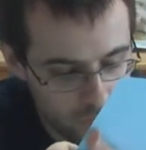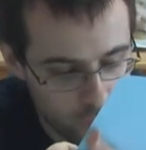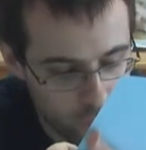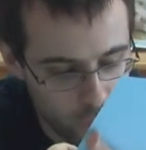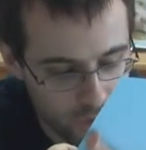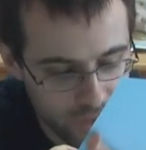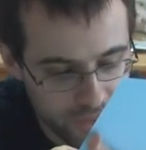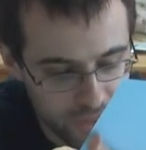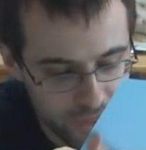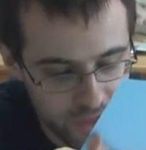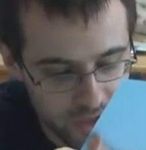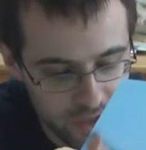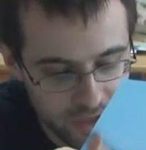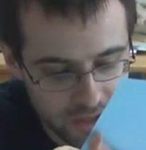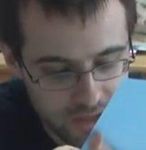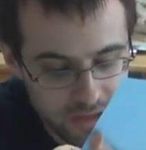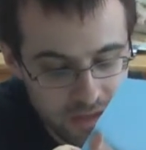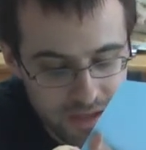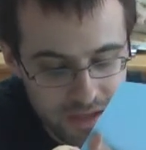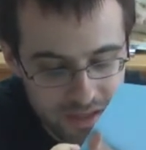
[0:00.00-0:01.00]
one
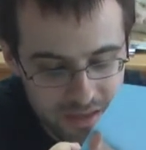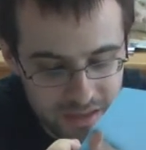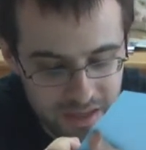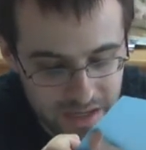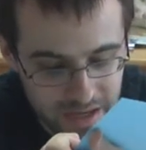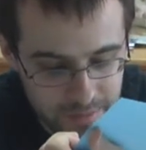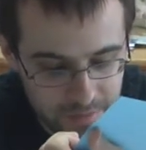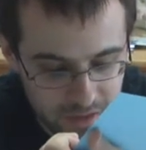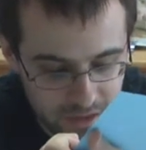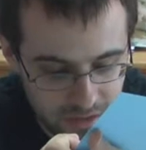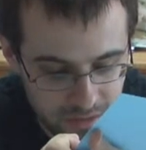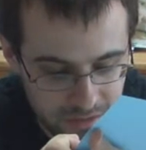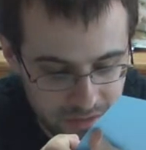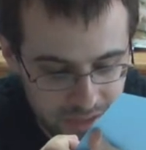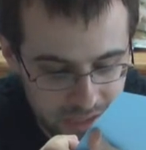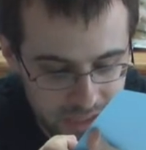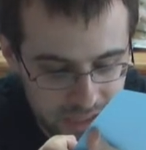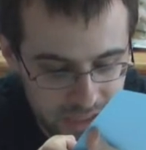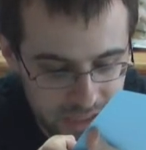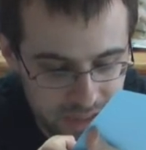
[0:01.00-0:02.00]
thing that I'm a
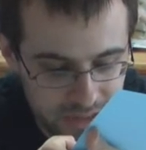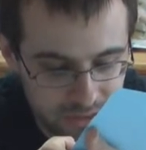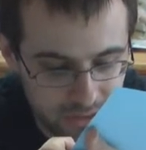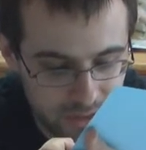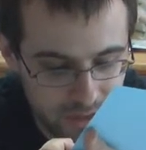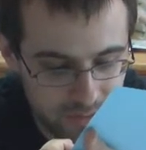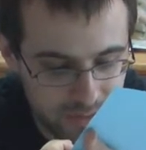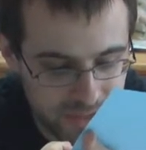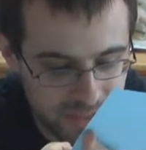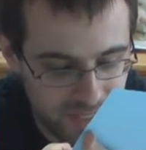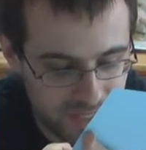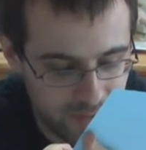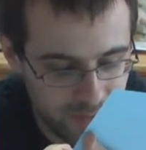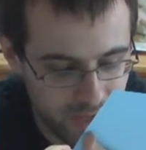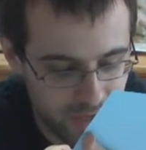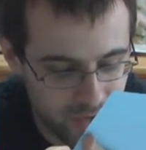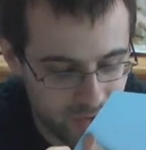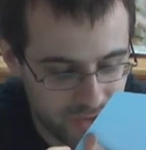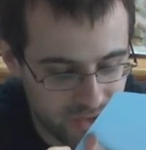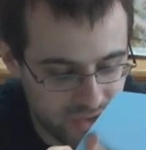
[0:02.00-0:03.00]
little upset
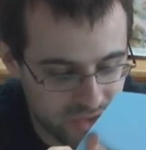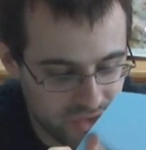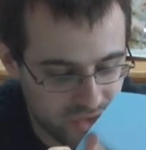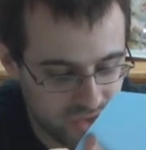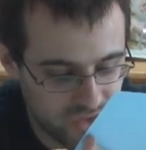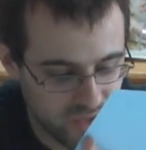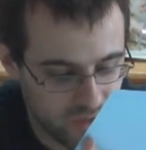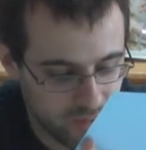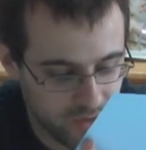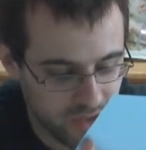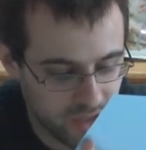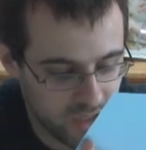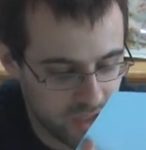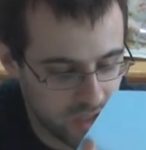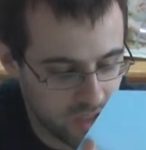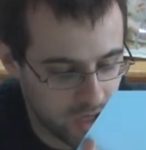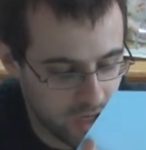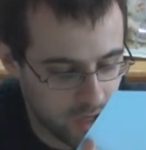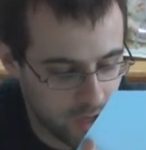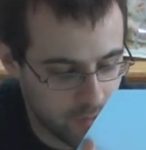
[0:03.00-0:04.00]
about is, is some of
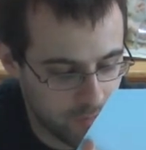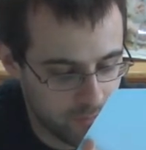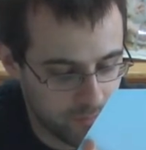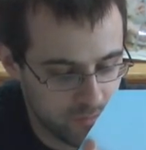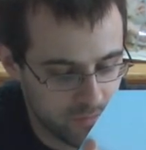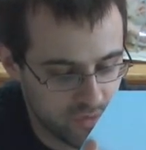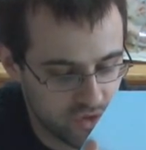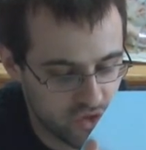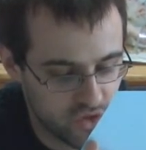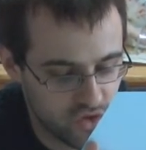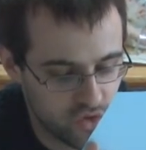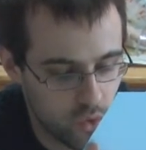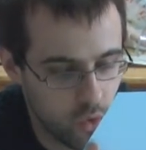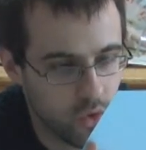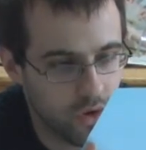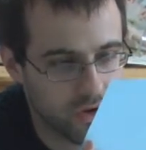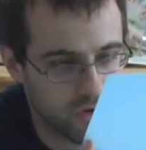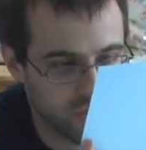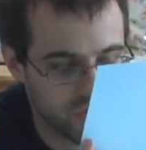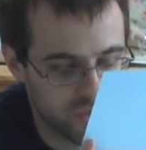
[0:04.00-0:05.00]
the um,
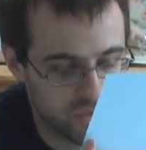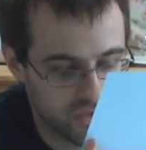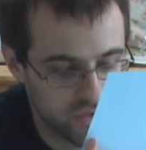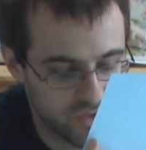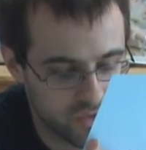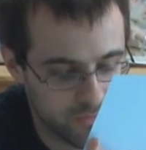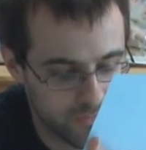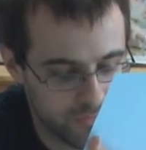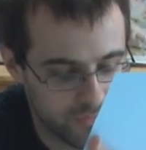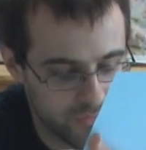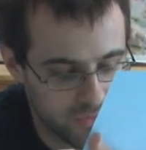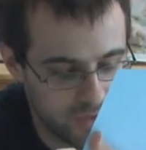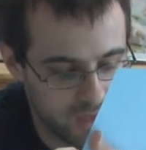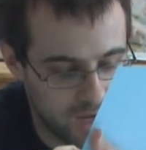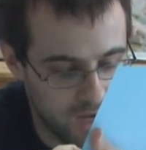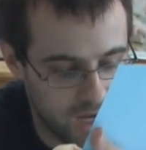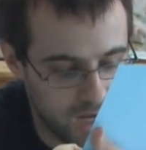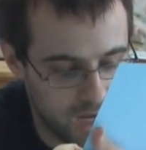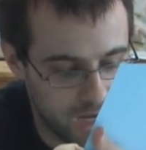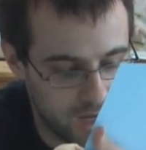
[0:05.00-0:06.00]
swords
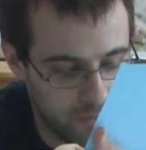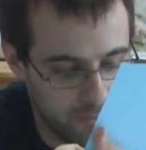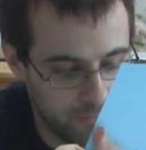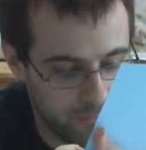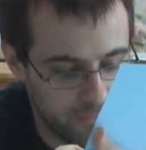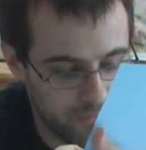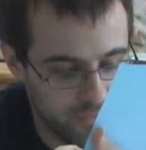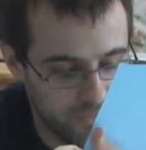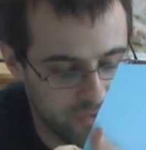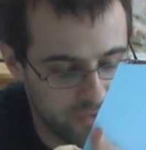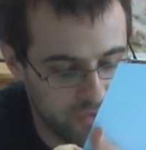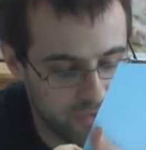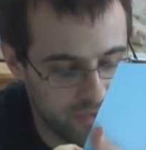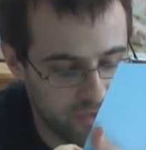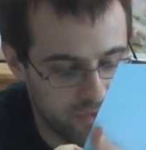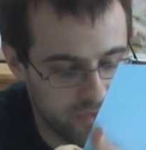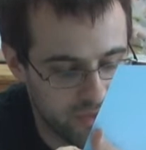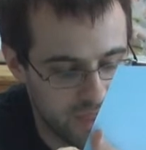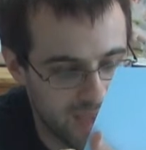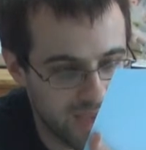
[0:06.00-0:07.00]
um,
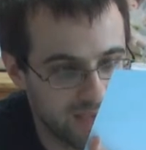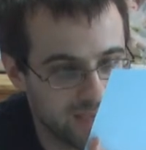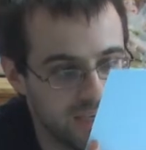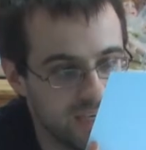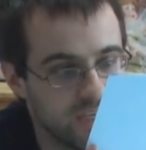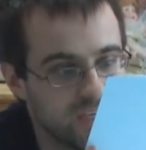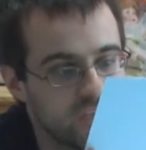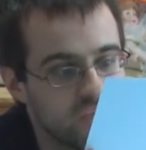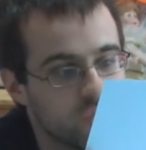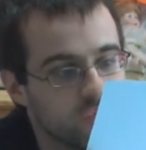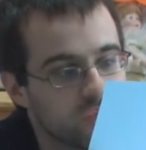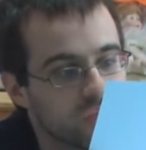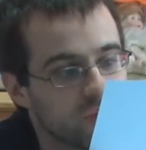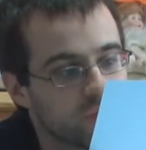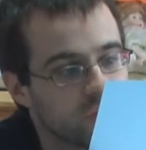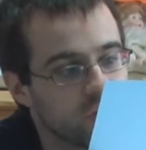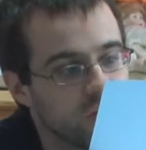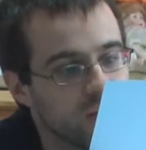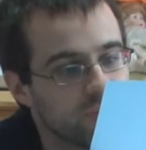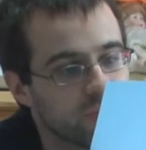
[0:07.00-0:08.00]
I need to do
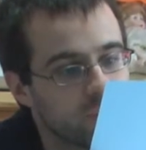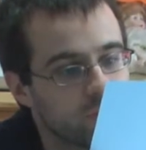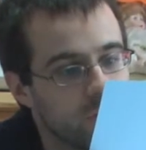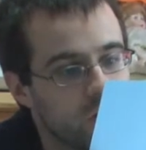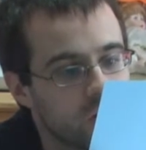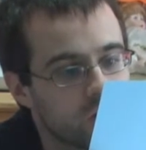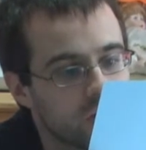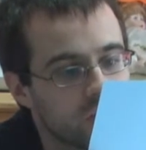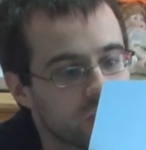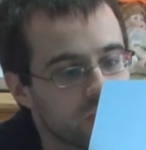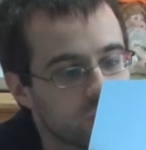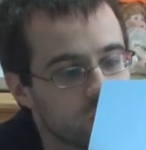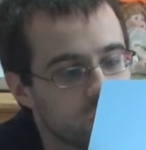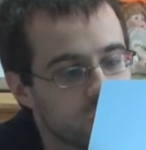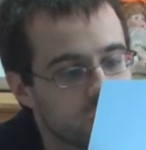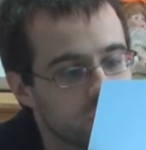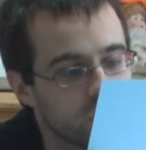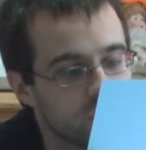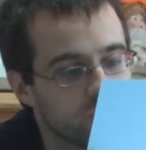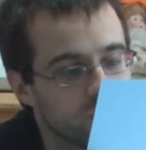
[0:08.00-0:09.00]
some clever markings with
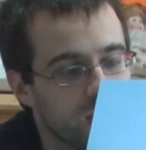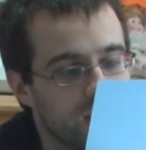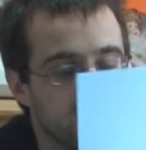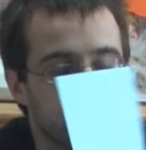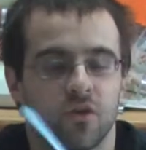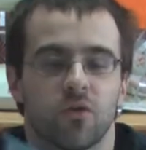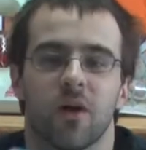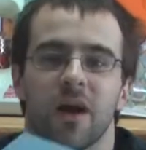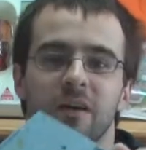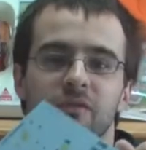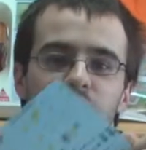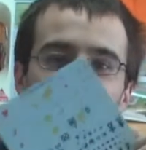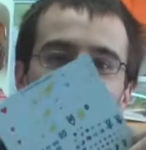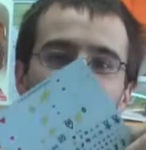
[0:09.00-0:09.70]
because my craft